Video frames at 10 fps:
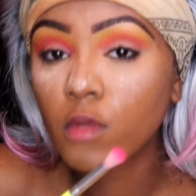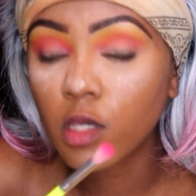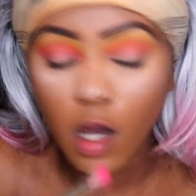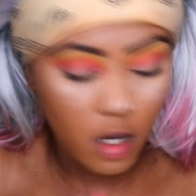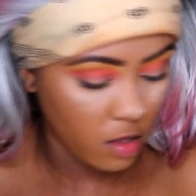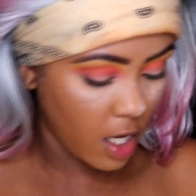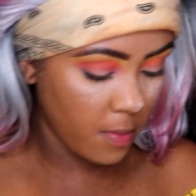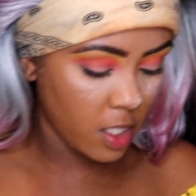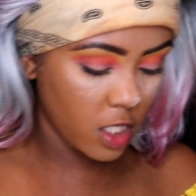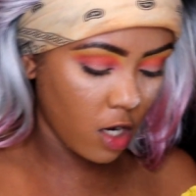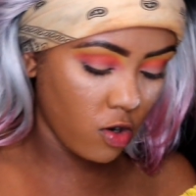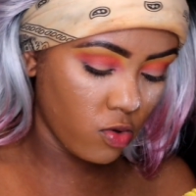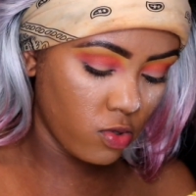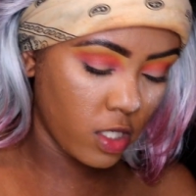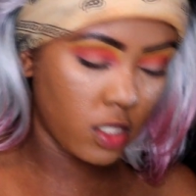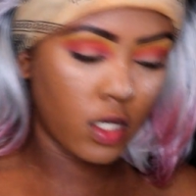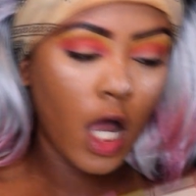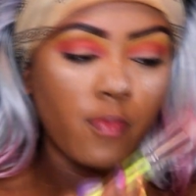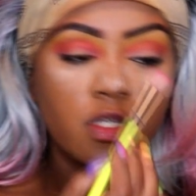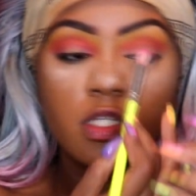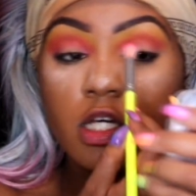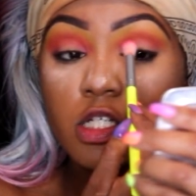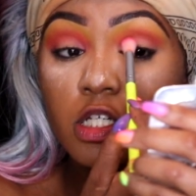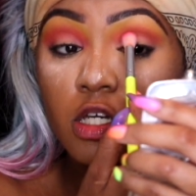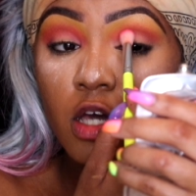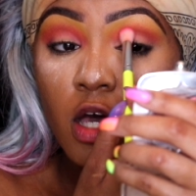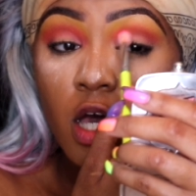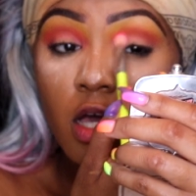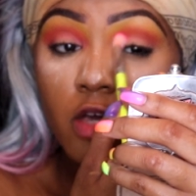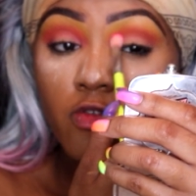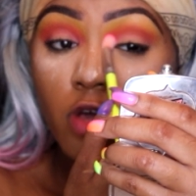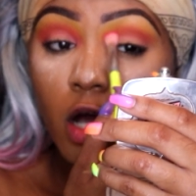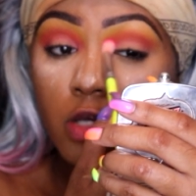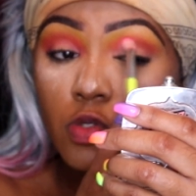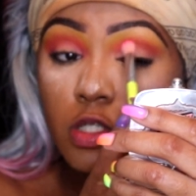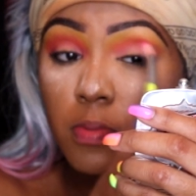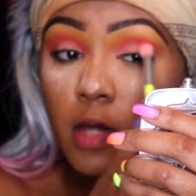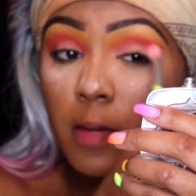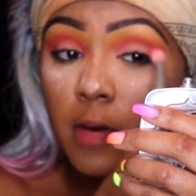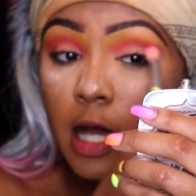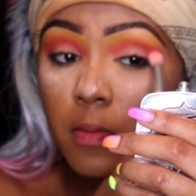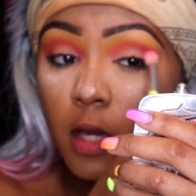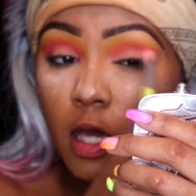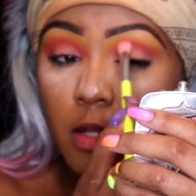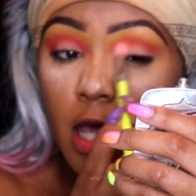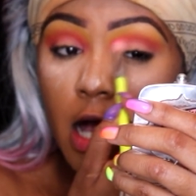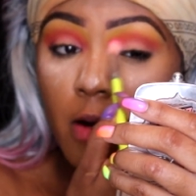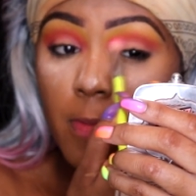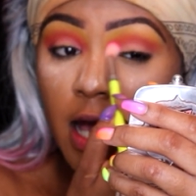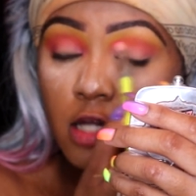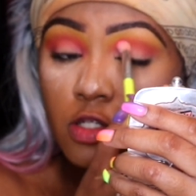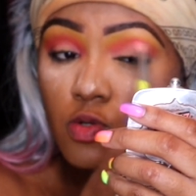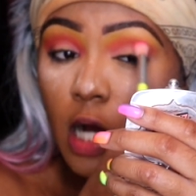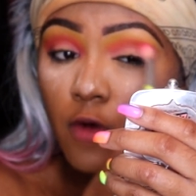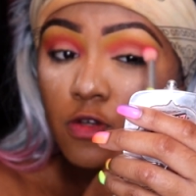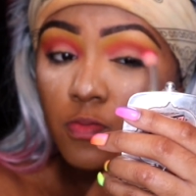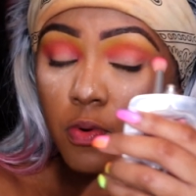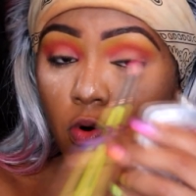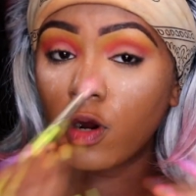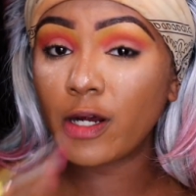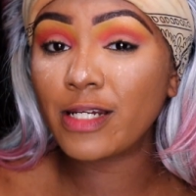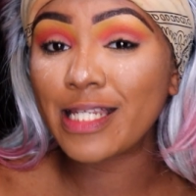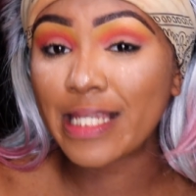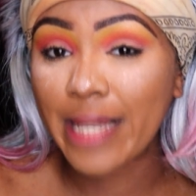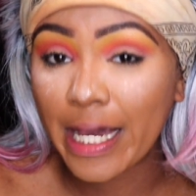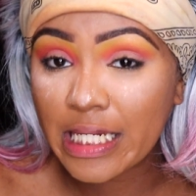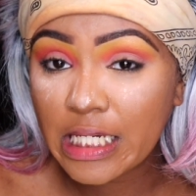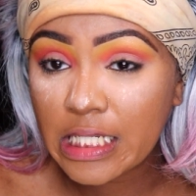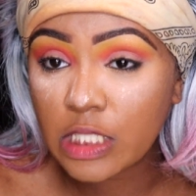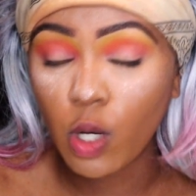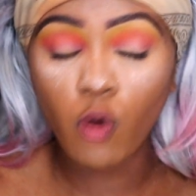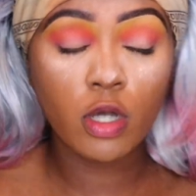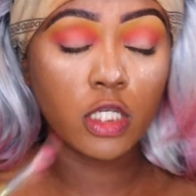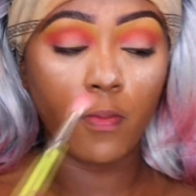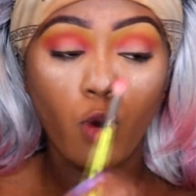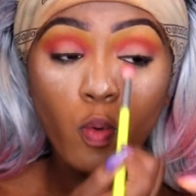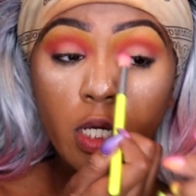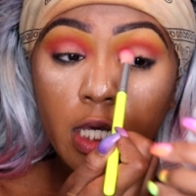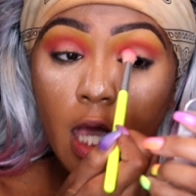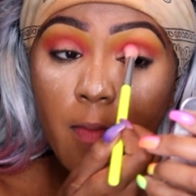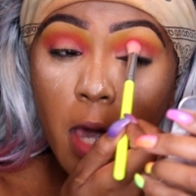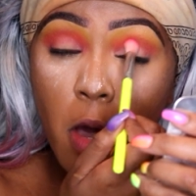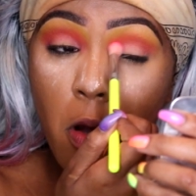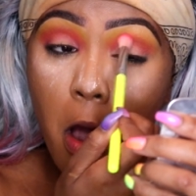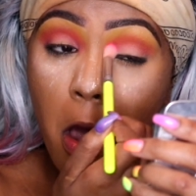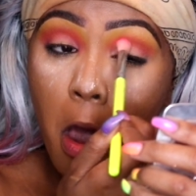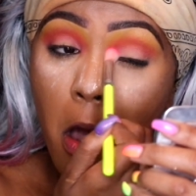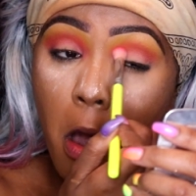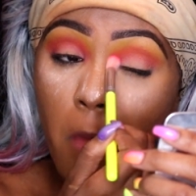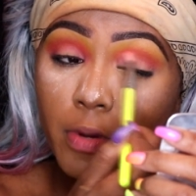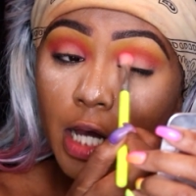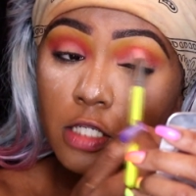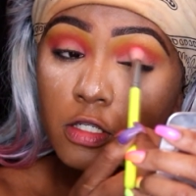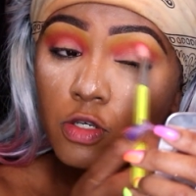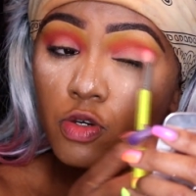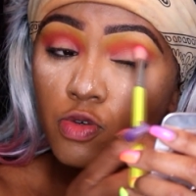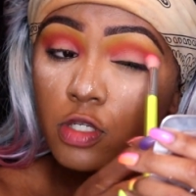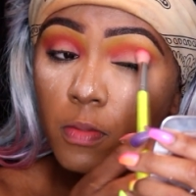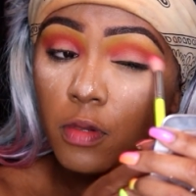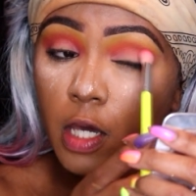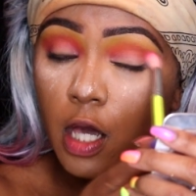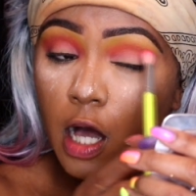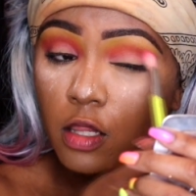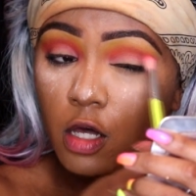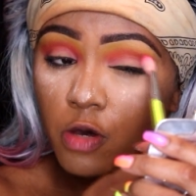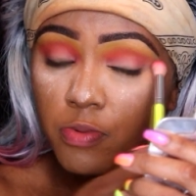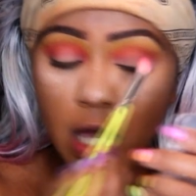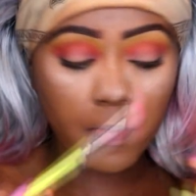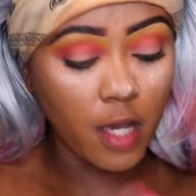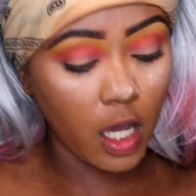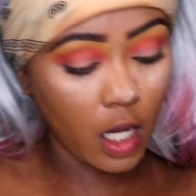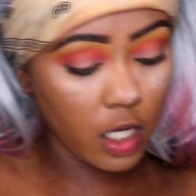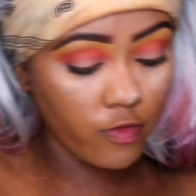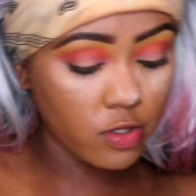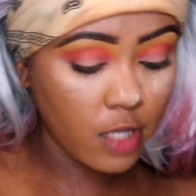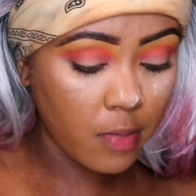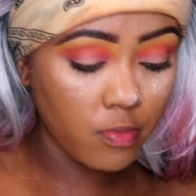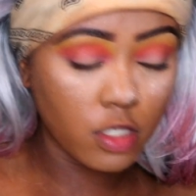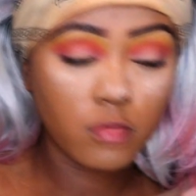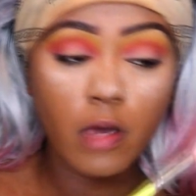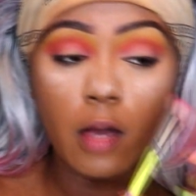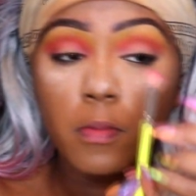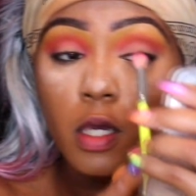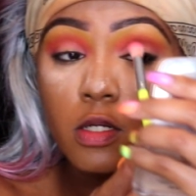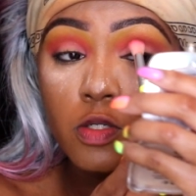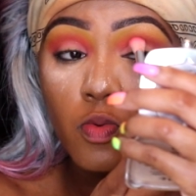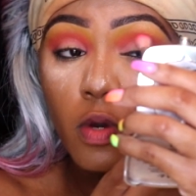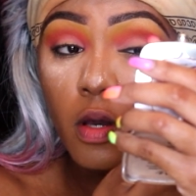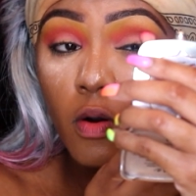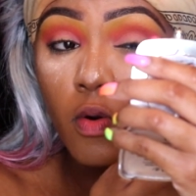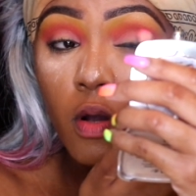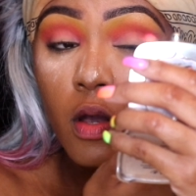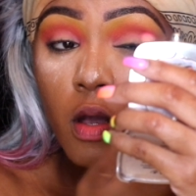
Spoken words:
Y'all let me know in the comment section if y'all used to play Pac-Man. Now, mind you, I was born in the 90s, so I wasn't born when it came out, but I still used to play it. I love Pac-Man. I even like Miss Pac-Man as well.